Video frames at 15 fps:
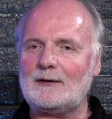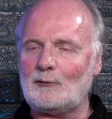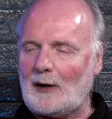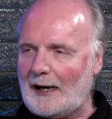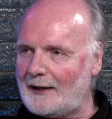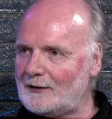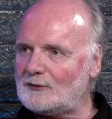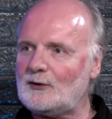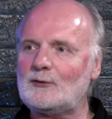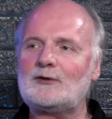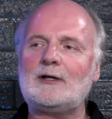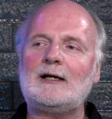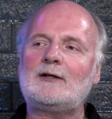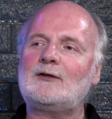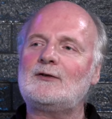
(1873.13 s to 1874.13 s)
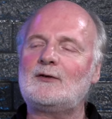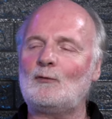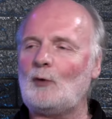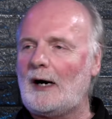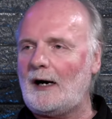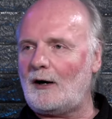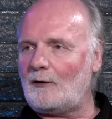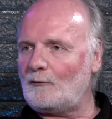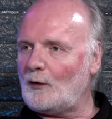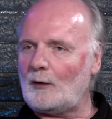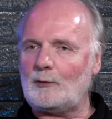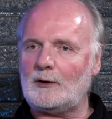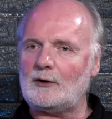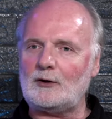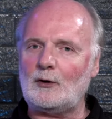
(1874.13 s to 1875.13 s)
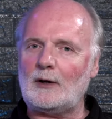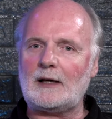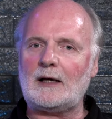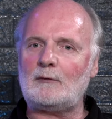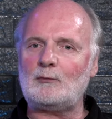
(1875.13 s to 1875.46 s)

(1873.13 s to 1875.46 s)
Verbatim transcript: and riding associations aware of what we were doing,